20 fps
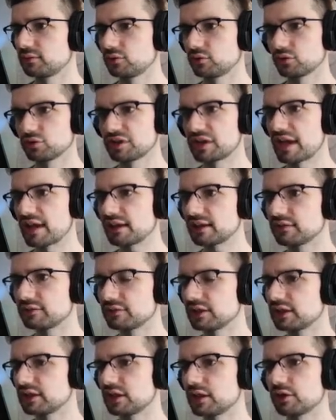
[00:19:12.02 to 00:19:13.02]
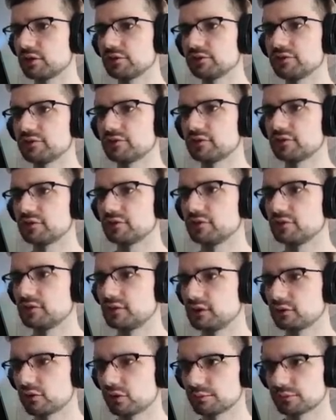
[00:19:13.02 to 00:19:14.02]
creating videos,
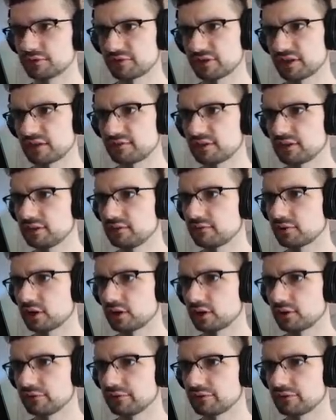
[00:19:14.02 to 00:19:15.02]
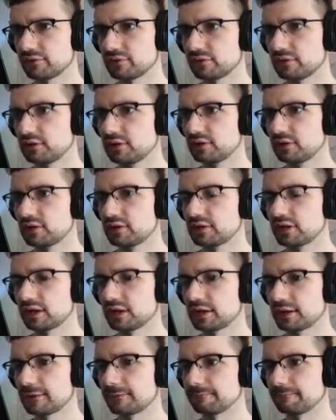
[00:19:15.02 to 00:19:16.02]
zero percent of it involves
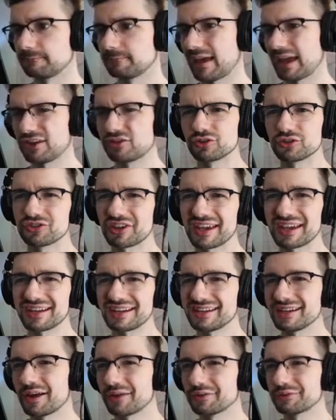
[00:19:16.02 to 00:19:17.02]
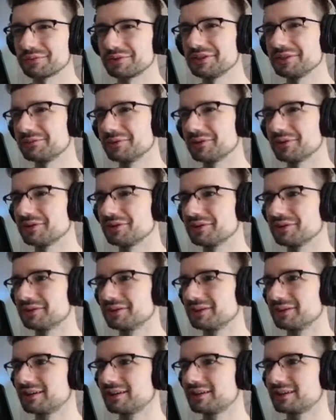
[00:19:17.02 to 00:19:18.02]
um, entertaining other people.
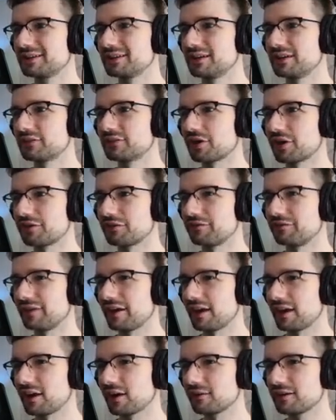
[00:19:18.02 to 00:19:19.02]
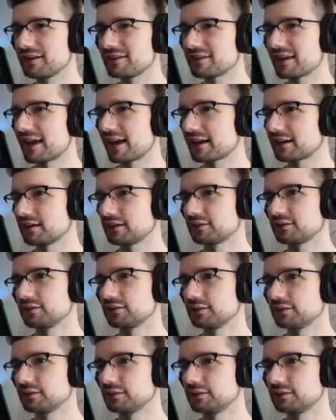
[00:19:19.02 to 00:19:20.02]
It's all very
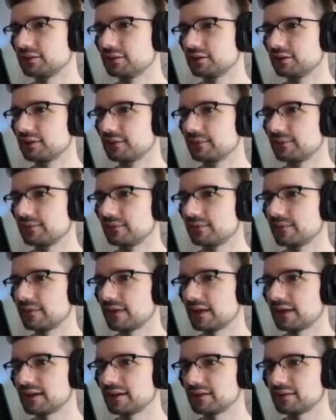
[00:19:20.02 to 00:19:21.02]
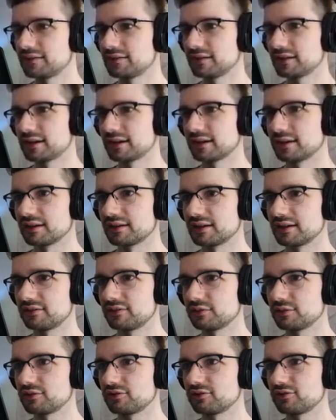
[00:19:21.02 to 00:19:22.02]
technical, and uh, and
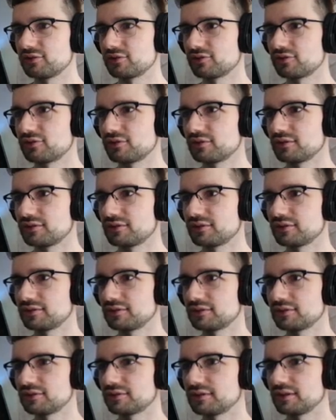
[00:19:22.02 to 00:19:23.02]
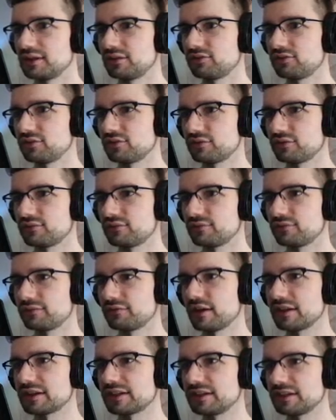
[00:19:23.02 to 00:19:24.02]
so it's just it's just
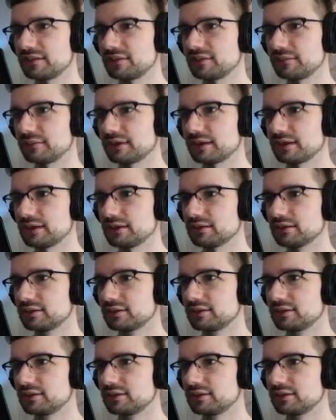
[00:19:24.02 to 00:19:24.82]
funny to me